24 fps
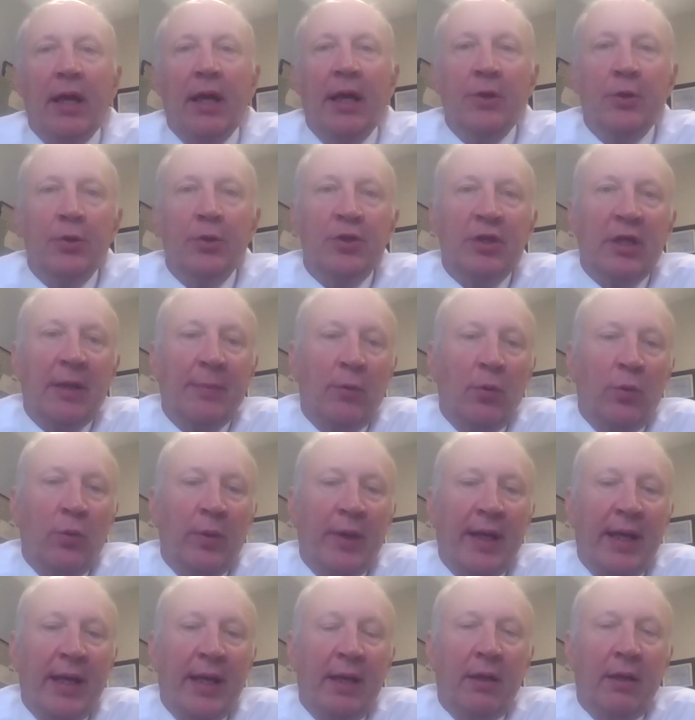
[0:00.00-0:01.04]
And usually I'm
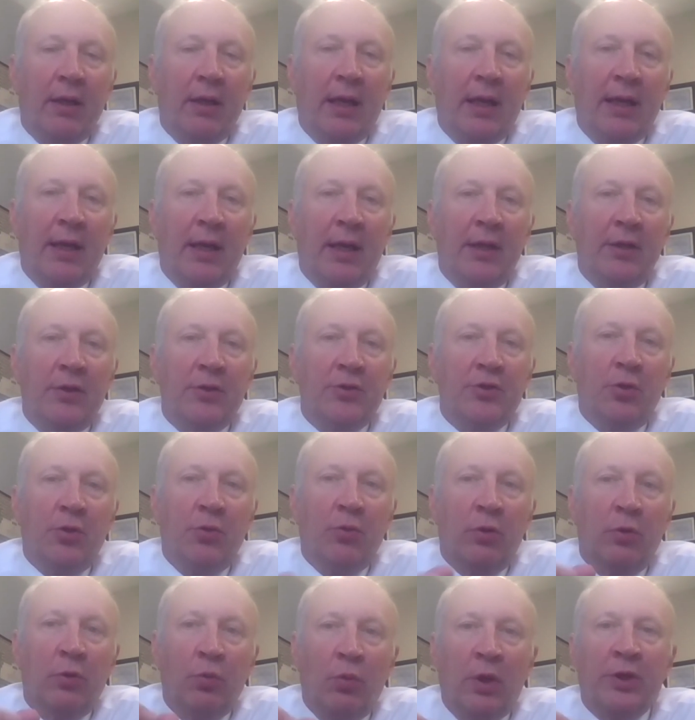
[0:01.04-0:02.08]
away, I usually
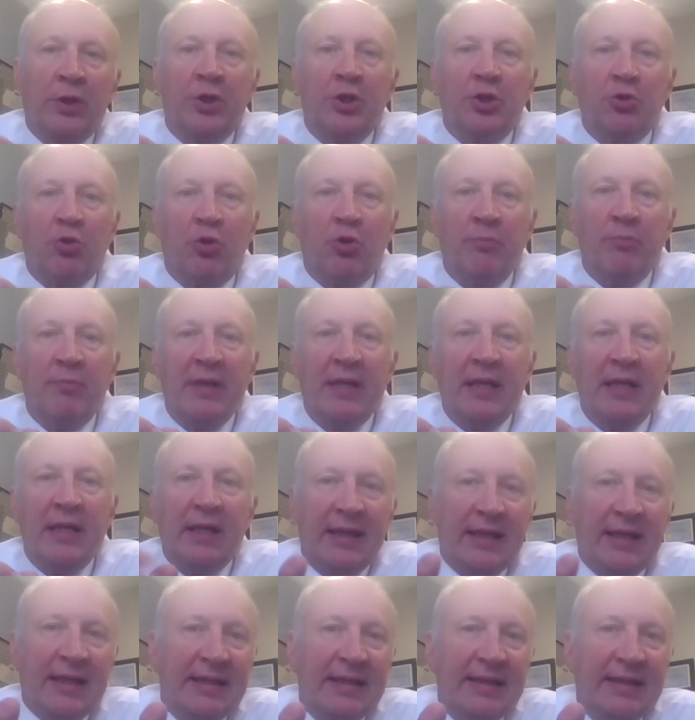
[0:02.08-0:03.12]
go on one short meeting,
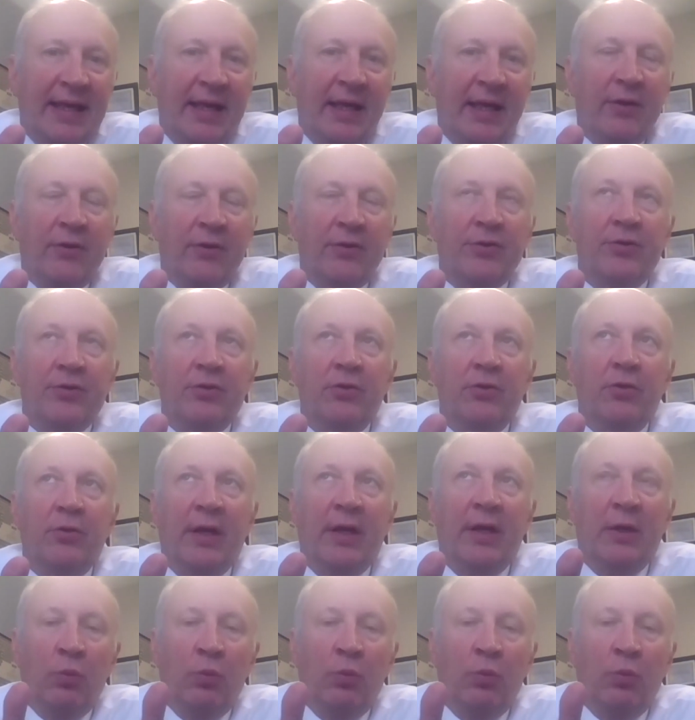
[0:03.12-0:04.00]
like a day or two,